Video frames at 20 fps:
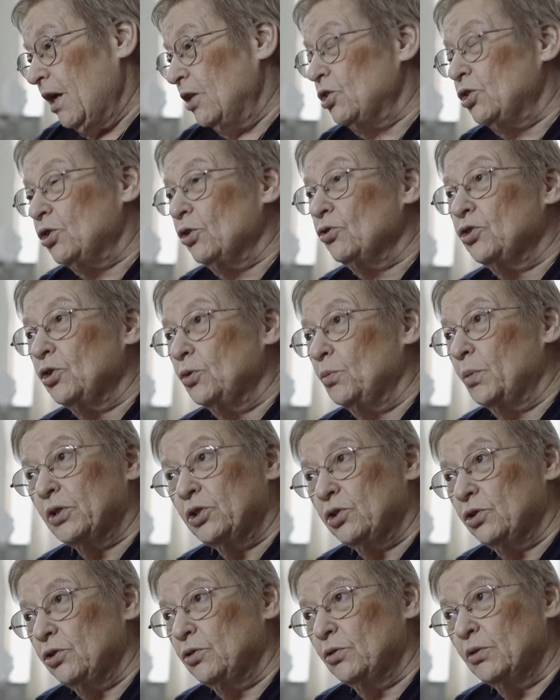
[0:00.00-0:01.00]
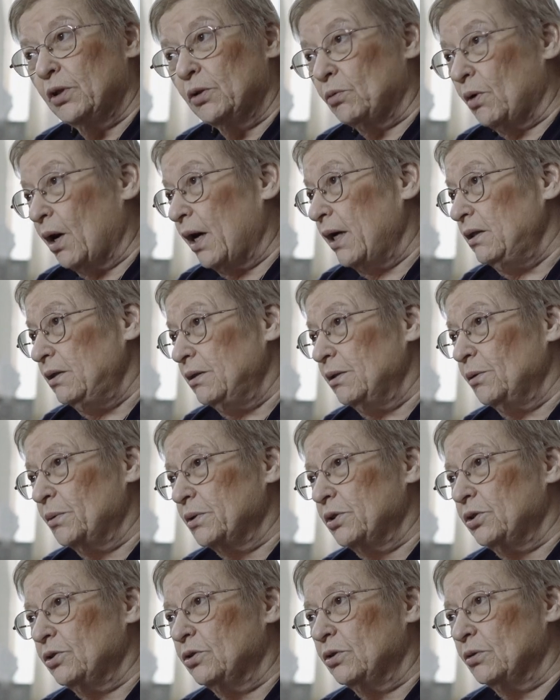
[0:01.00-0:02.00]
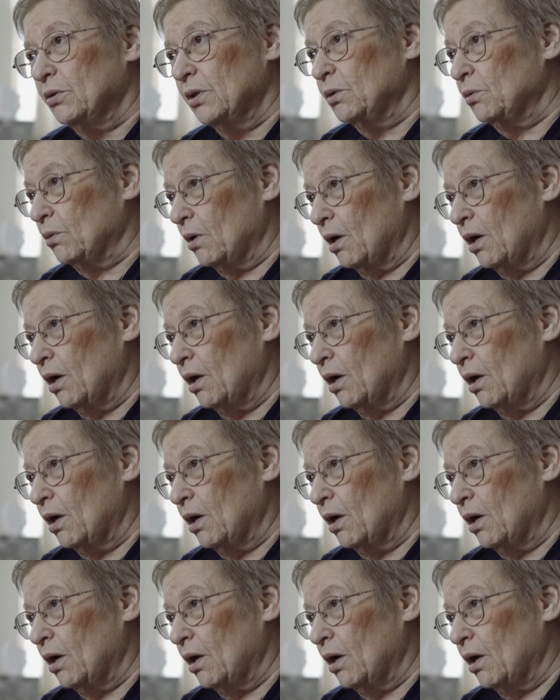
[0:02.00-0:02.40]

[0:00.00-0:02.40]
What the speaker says: shows you what you're doing right and what you're doing